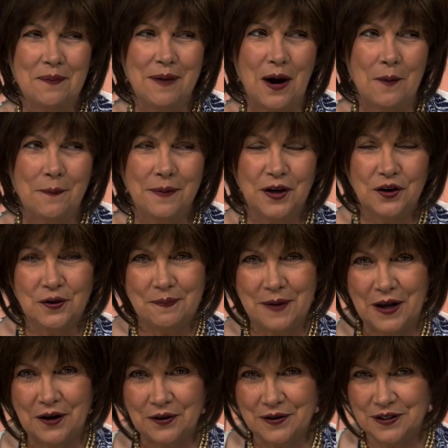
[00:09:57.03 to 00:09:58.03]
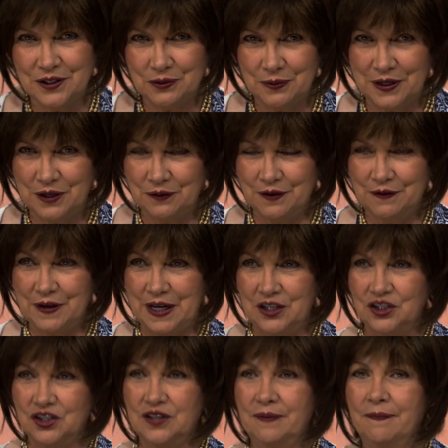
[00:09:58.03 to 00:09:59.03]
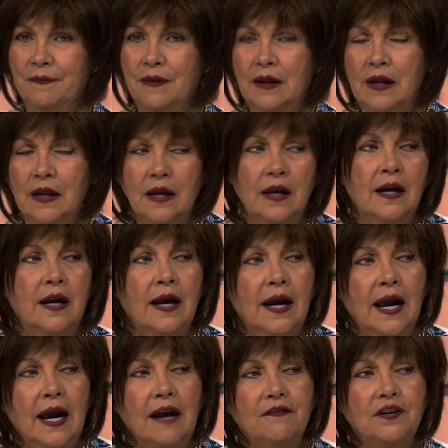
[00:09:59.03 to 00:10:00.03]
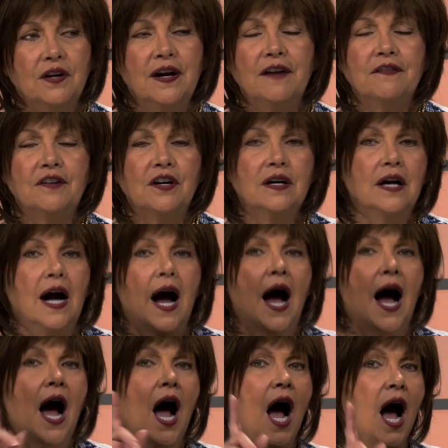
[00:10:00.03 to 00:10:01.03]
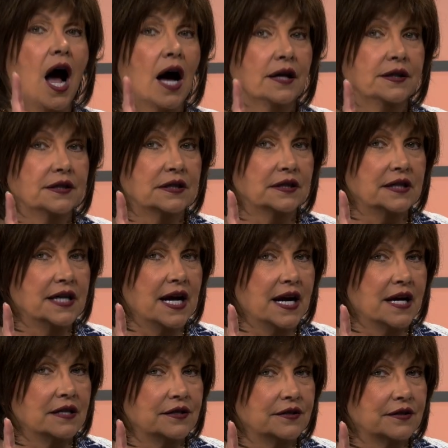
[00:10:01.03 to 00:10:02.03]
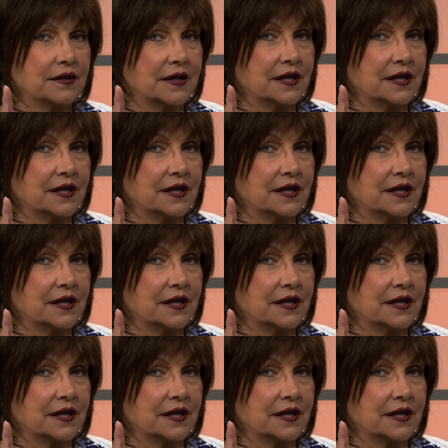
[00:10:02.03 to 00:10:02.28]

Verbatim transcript: about bitter, better, and sweet revenge. Have you ever, honestly answer